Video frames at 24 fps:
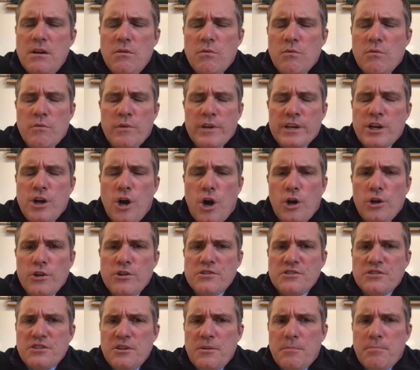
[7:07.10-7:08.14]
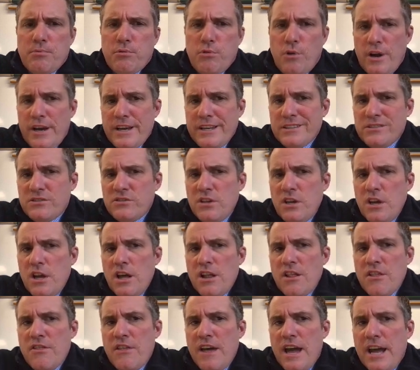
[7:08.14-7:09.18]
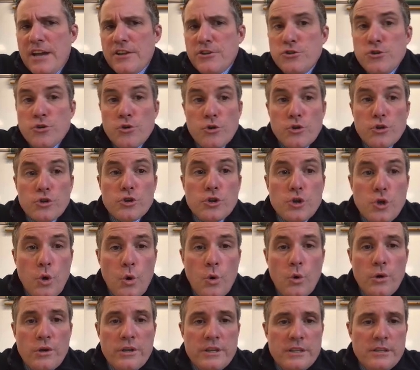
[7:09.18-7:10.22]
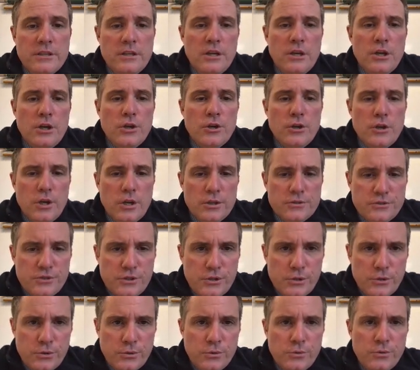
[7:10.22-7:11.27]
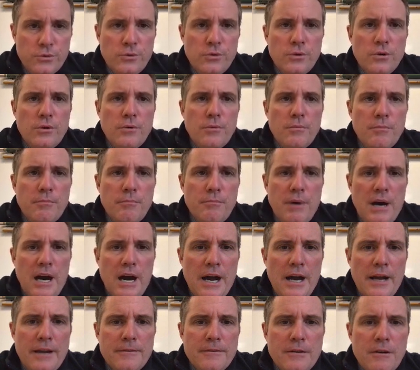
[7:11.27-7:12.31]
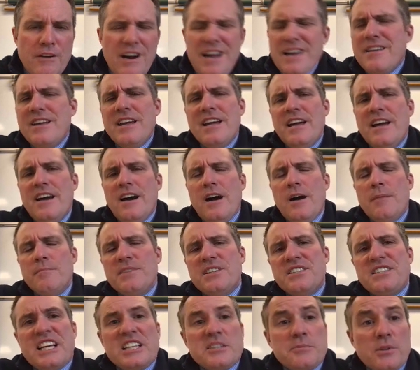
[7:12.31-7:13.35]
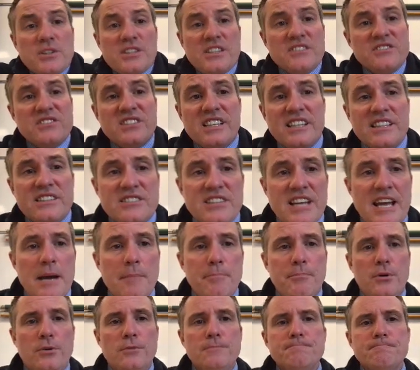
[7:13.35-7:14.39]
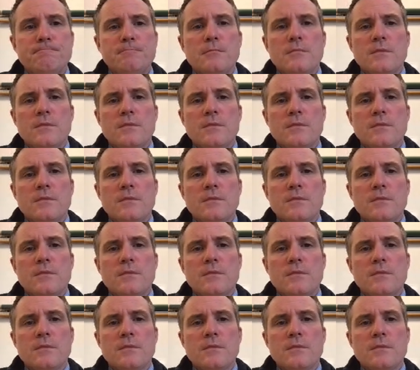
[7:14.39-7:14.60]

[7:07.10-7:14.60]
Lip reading: regardless of the price, that you're going to buy, right? The textbook gives an example